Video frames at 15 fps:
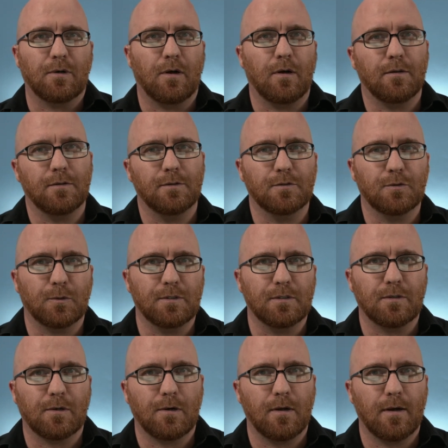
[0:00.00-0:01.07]
all of those sources
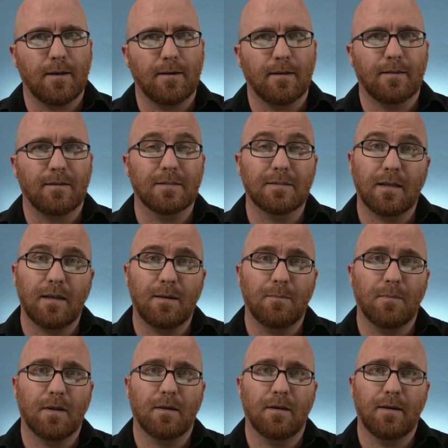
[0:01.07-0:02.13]
are on the same
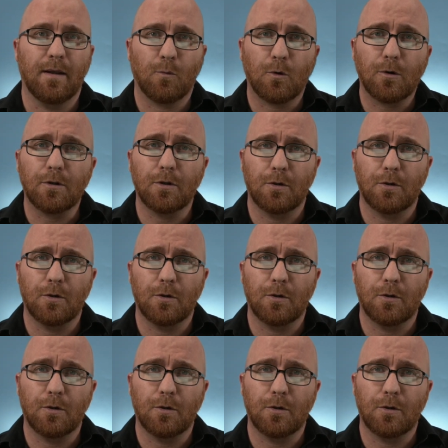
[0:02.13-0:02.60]
network,